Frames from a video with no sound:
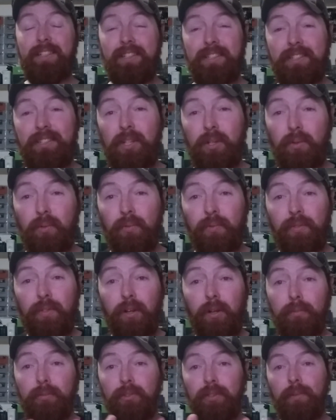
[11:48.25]
So,
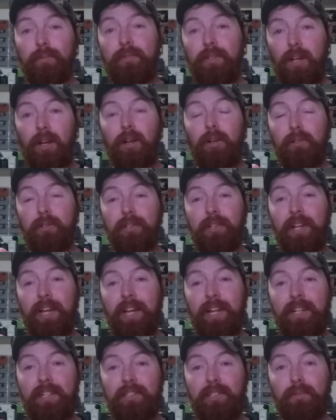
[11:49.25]
thumbs up to all you
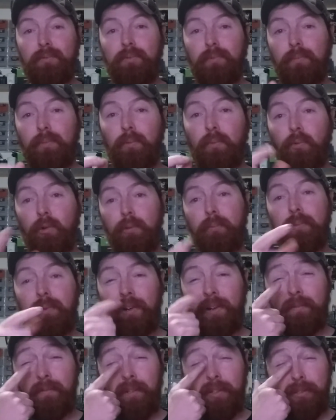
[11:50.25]
guys. And from the
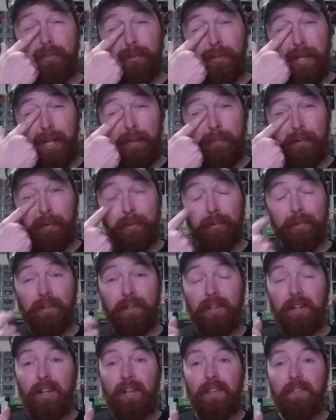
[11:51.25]
Woodbury Retro Game
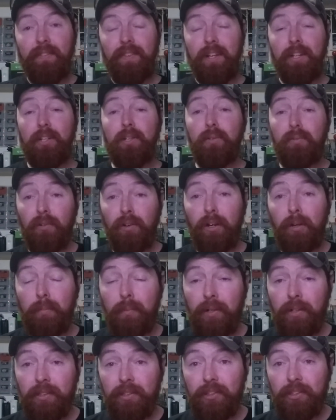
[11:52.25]
Hunter, thank you very
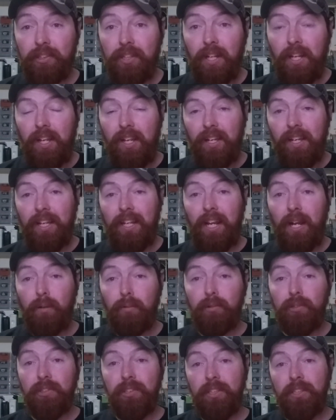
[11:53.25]
much. And I
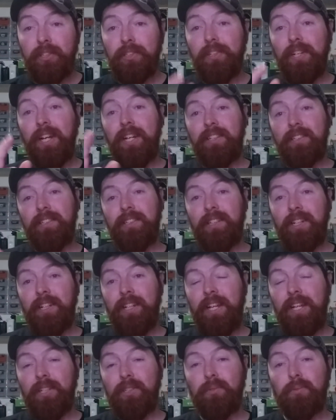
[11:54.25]
will see you guys in the
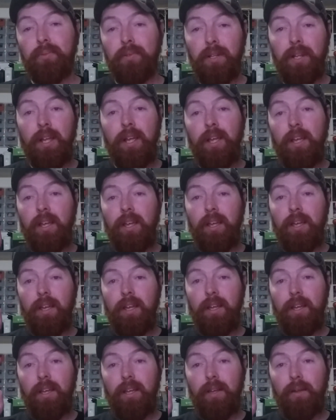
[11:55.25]
next one.
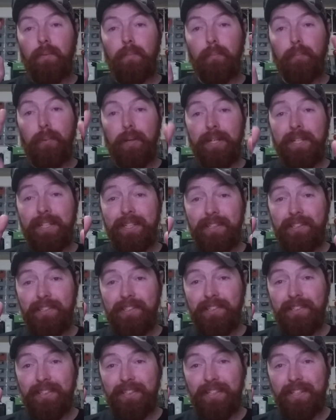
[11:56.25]

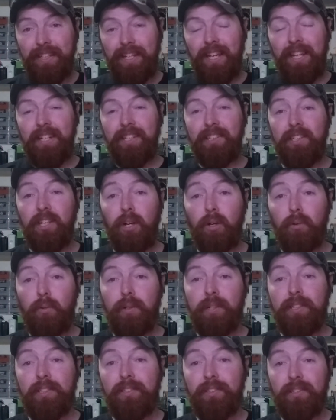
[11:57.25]
Peace. And as
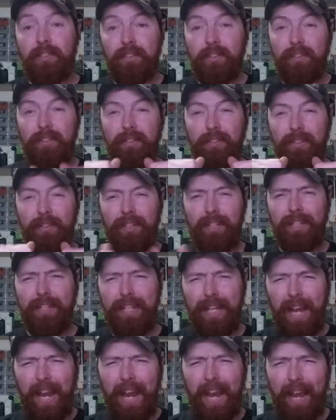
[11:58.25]
always,
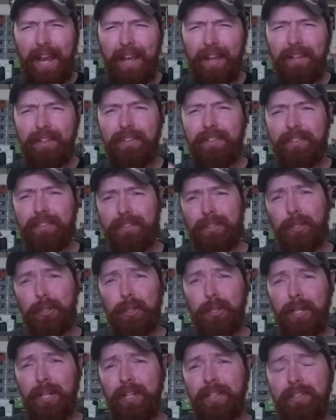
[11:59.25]
yeah.
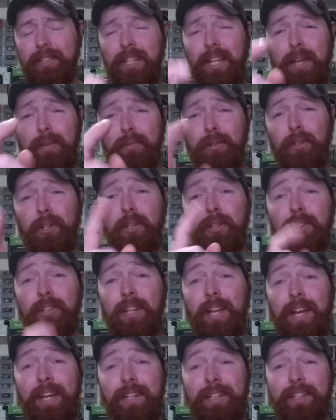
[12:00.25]
See you guys. Have a good
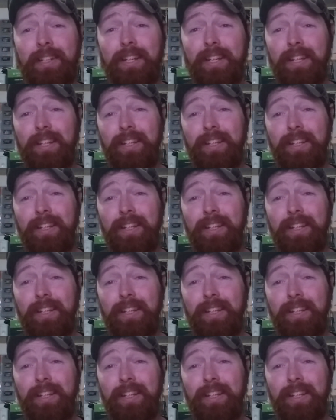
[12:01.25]
night.